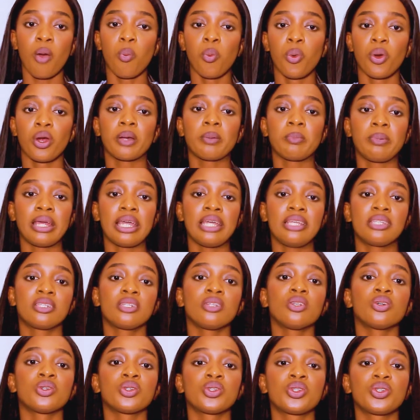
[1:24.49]

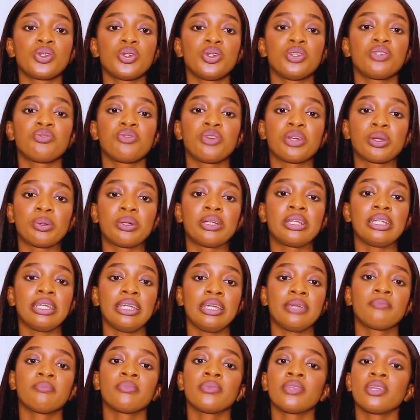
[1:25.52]
Workplace lawsuits
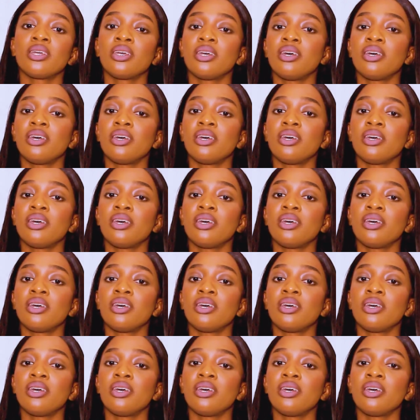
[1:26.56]
frequently